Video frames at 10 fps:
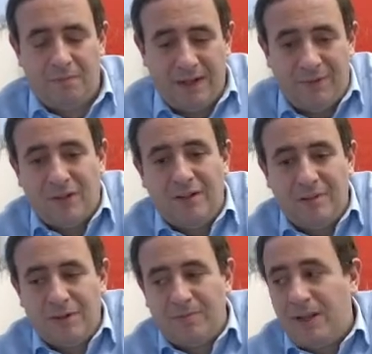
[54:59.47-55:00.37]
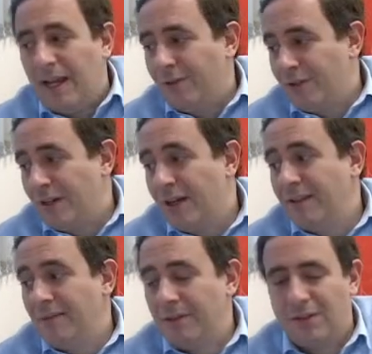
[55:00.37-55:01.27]
But if it's a limited supply, if it's an
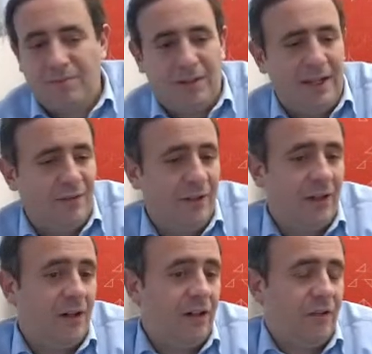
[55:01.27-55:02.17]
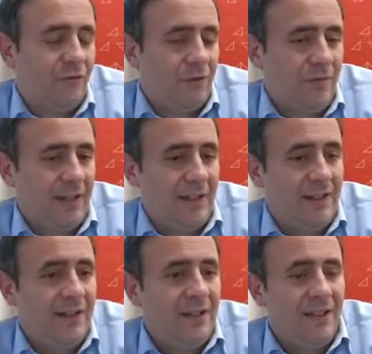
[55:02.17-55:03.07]
unlimited supply, it's very hard to form the
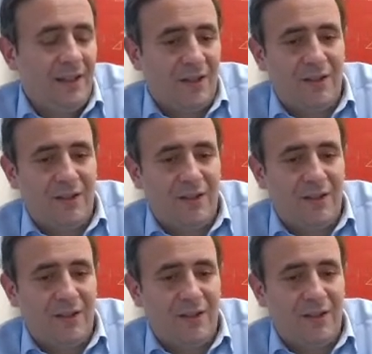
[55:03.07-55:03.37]
idea that